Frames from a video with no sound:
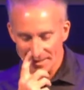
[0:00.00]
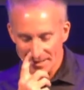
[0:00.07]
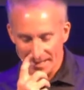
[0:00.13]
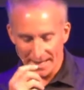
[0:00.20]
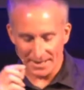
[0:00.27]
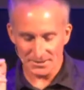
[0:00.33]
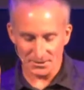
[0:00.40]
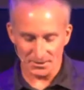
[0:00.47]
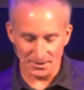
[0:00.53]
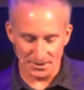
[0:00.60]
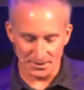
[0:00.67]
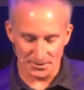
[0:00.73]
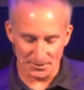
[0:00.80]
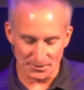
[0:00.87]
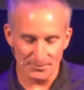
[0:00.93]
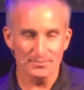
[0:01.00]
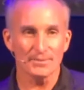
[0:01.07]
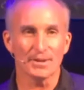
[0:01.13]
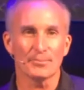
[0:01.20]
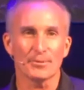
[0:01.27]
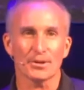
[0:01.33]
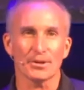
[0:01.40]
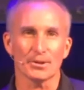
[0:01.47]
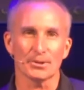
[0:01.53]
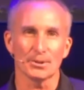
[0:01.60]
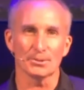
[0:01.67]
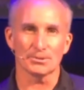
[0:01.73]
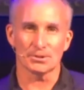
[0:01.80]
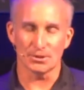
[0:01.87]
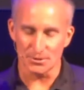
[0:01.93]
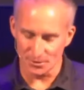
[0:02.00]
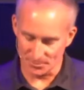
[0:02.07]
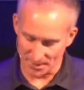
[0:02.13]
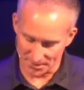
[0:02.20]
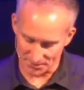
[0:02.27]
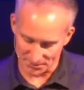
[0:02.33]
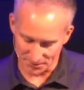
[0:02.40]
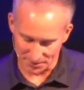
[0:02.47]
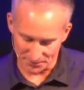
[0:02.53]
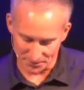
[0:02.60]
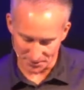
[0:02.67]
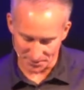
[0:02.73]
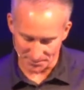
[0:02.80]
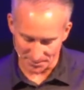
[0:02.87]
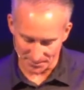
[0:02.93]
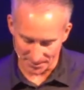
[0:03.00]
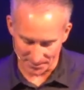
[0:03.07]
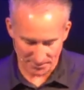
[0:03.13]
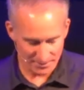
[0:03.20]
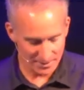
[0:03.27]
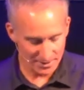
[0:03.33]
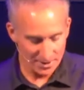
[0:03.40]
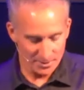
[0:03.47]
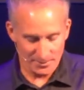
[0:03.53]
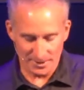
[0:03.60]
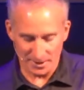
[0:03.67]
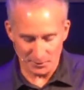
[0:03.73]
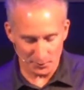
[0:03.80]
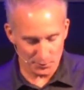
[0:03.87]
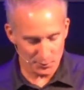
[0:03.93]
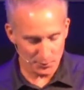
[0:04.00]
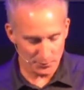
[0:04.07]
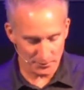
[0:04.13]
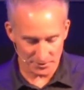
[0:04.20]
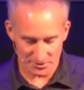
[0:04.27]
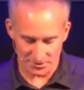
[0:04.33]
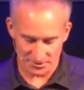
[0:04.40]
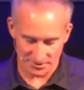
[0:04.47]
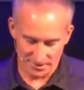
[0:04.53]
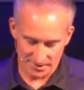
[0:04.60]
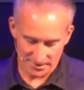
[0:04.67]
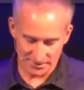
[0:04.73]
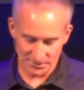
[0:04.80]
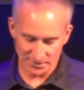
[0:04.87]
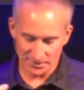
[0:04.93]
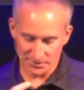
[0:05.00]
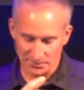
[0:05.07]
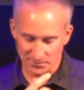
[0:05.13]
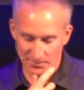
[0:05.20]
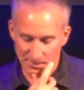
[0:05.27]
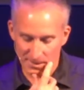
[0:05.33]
As a leader, and we're going to close here. So, Pastor John, if you come on back, we got, we got through two verses. That's awesome.